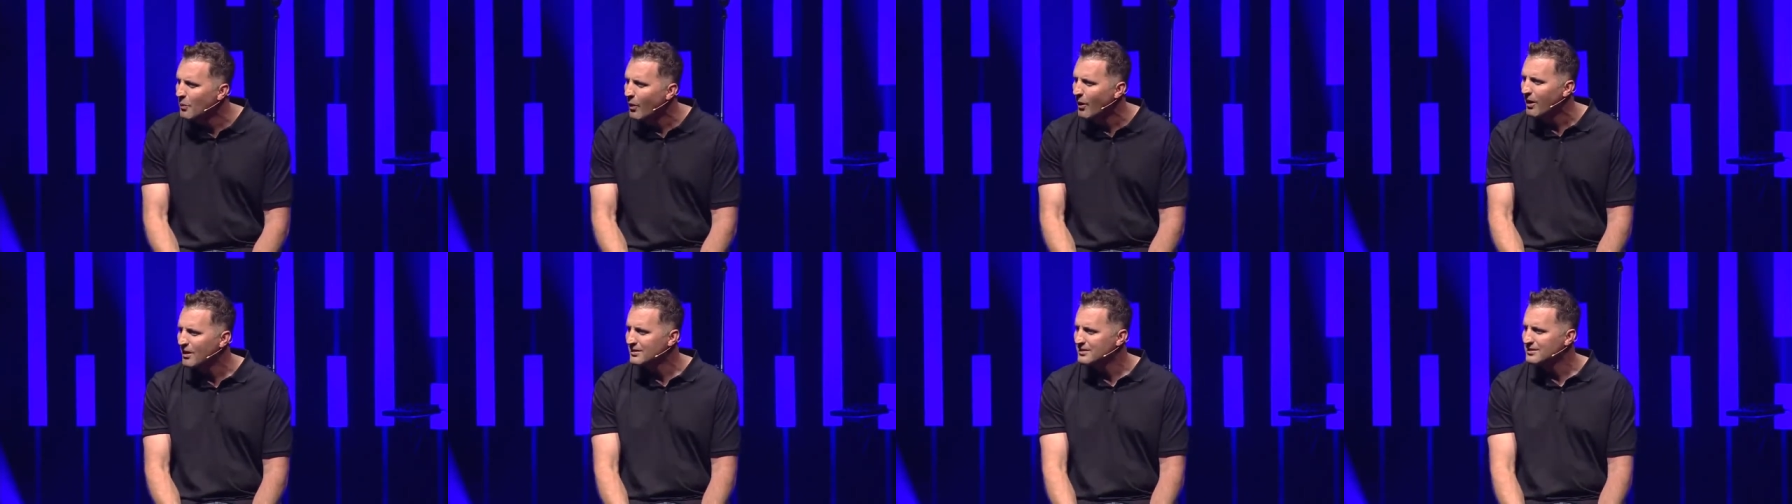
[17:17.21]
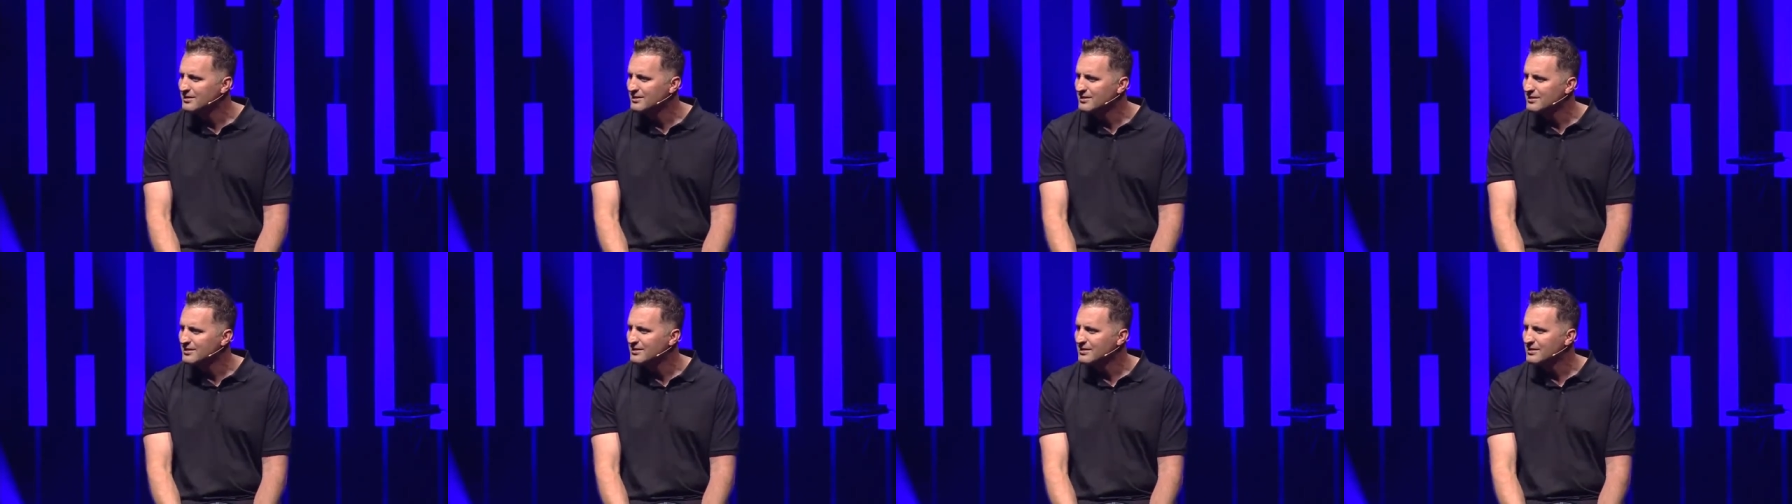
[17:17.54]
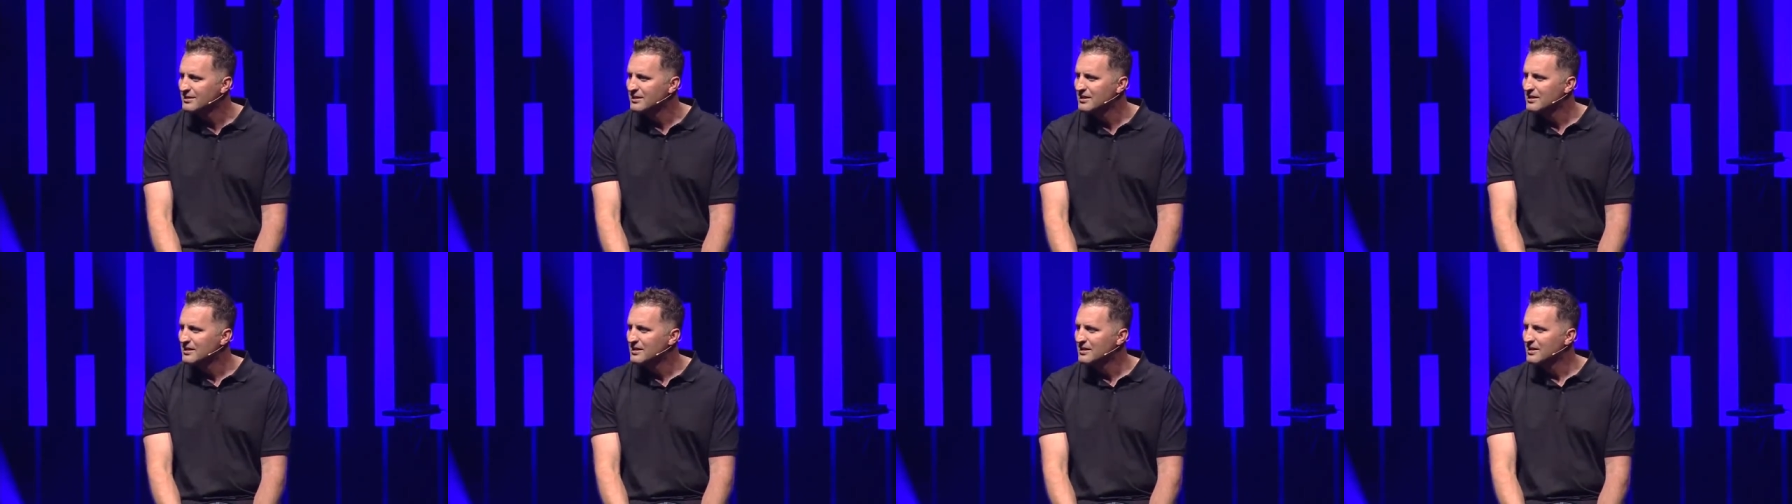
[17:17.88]
want
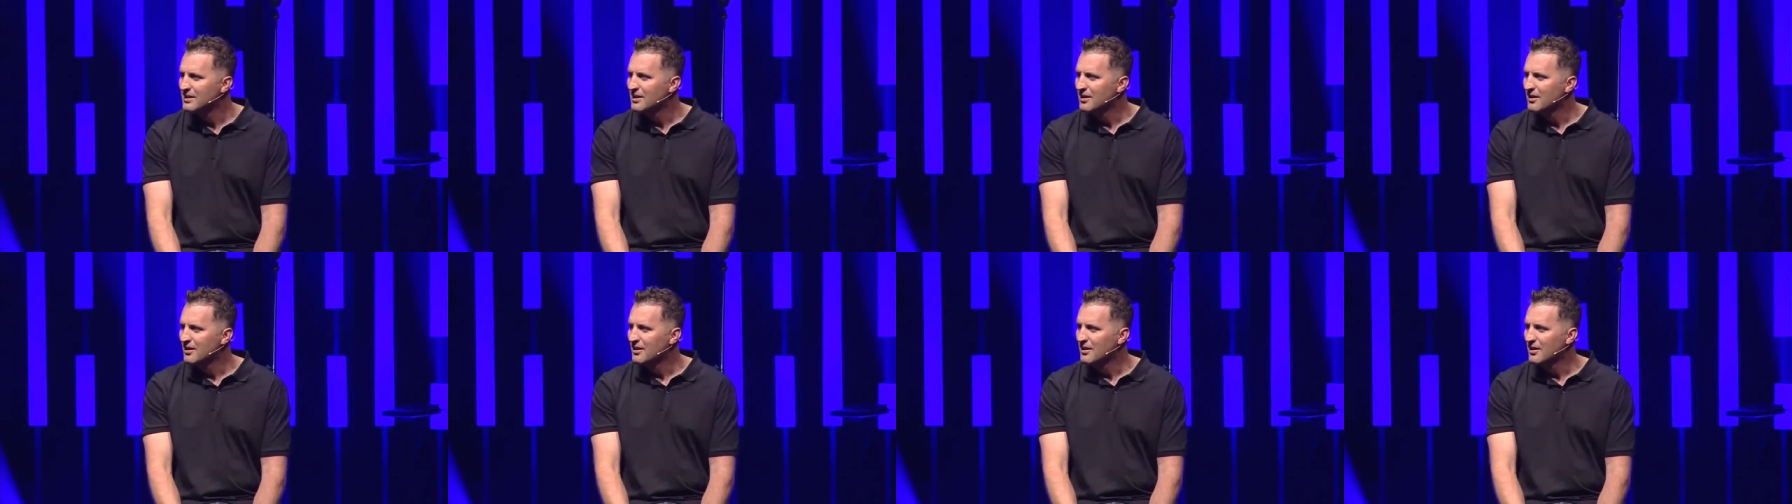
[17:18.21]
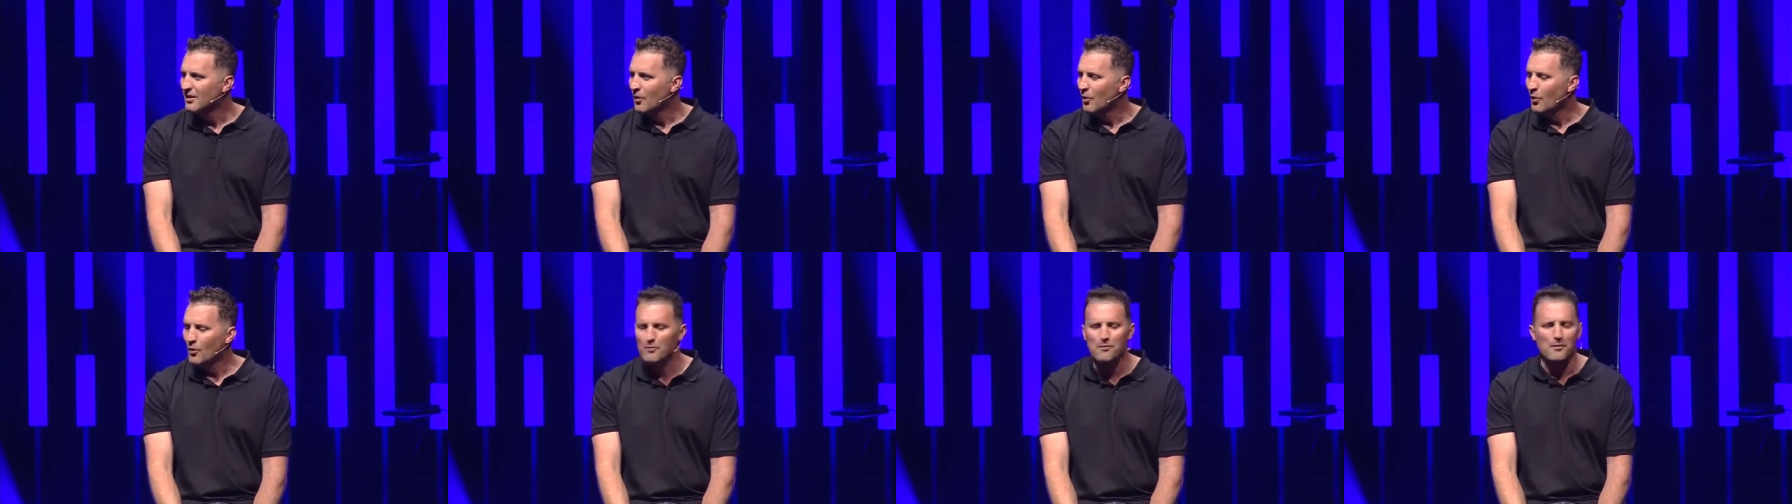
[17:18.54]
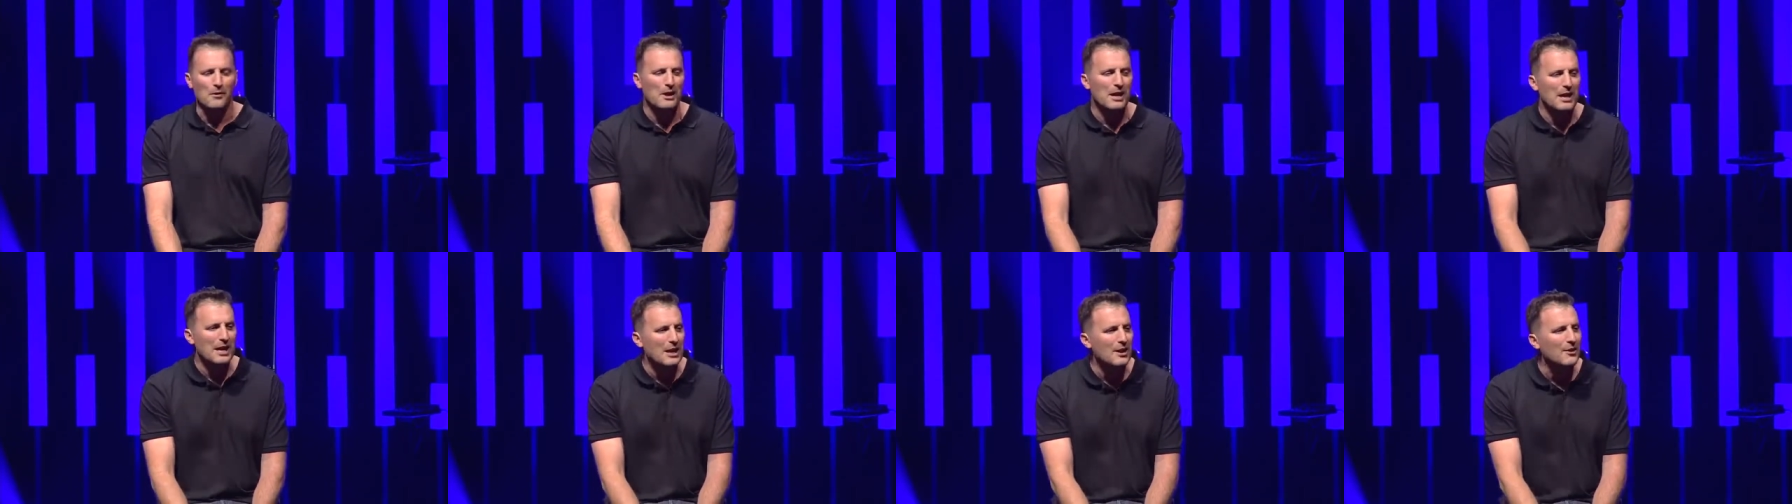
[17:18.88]
or
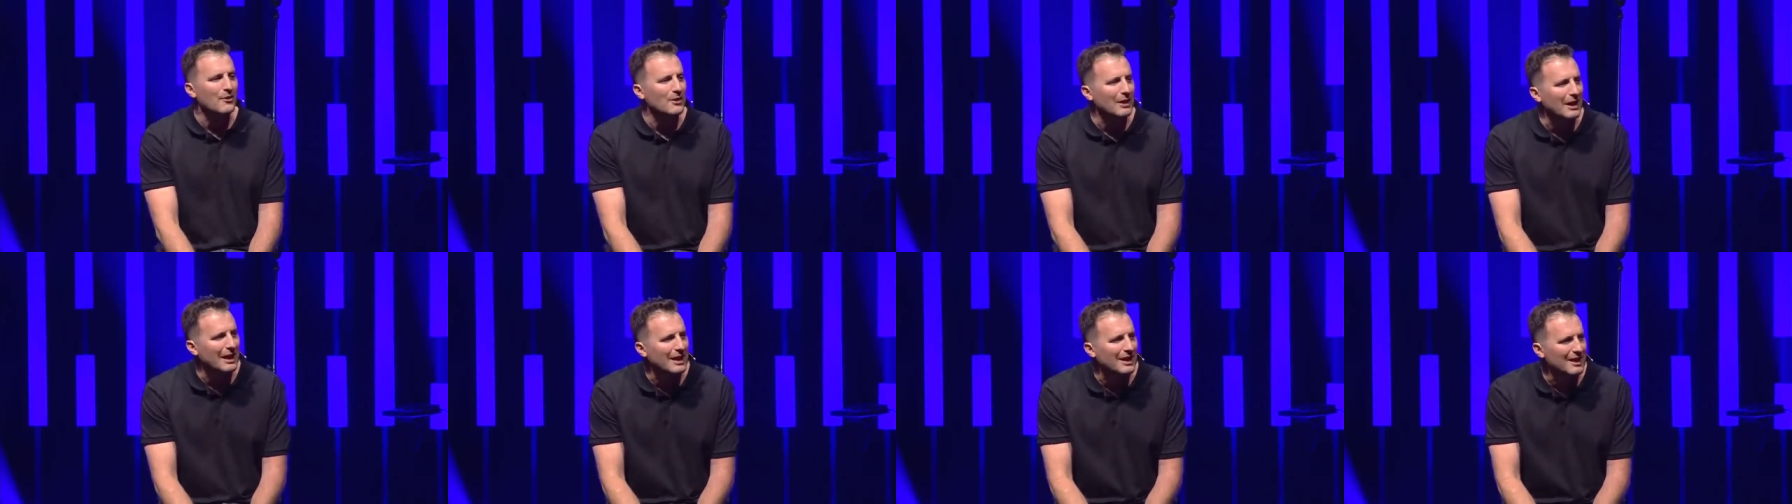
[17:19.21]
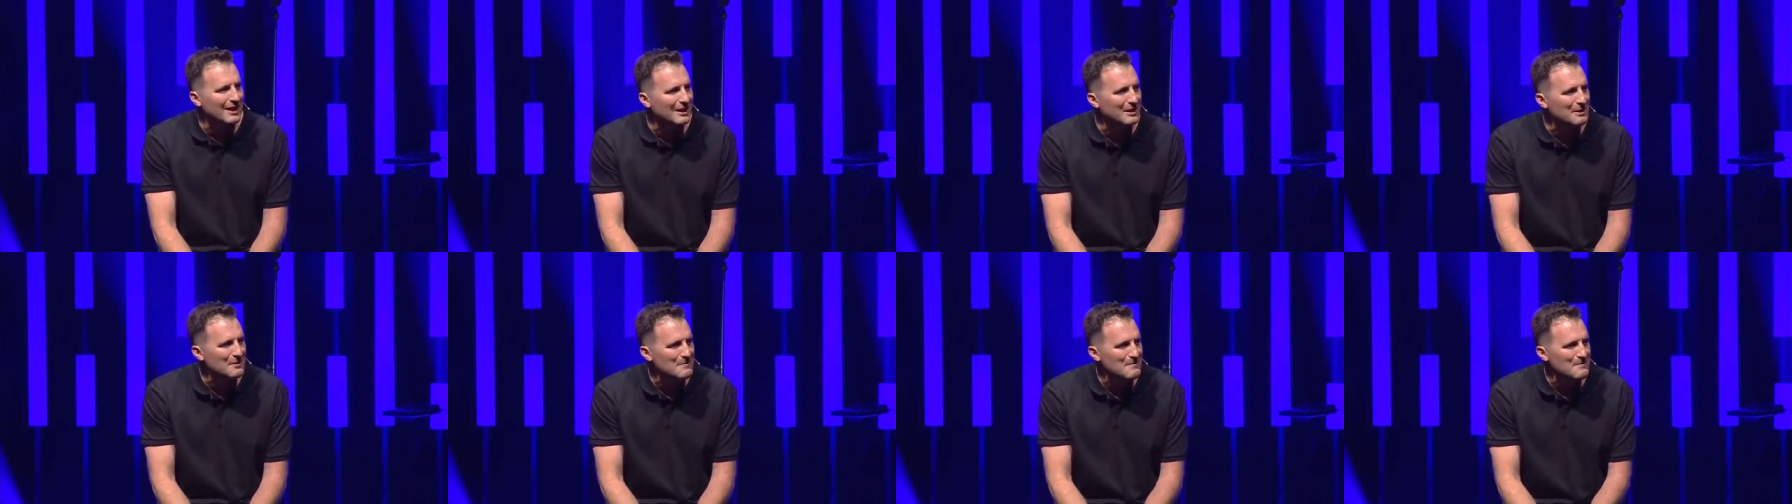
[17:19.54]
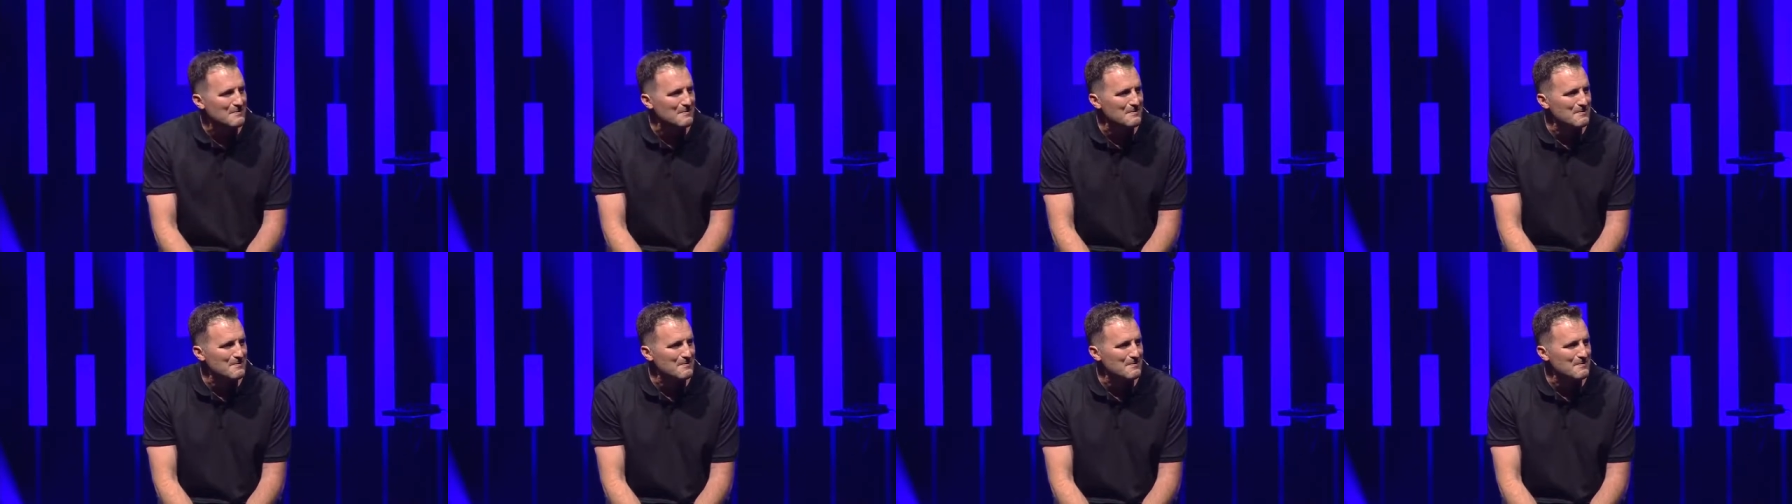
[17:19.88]
for healing.